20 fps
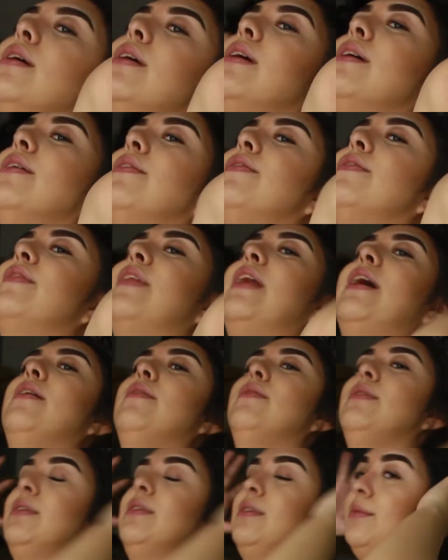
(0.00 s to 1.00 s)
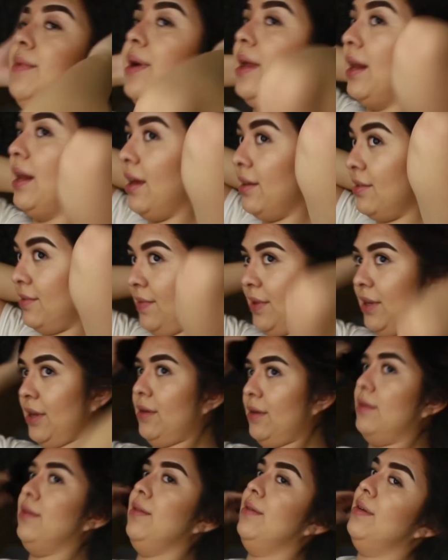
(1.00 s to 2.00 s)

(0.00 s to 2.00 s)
if that was in my last video.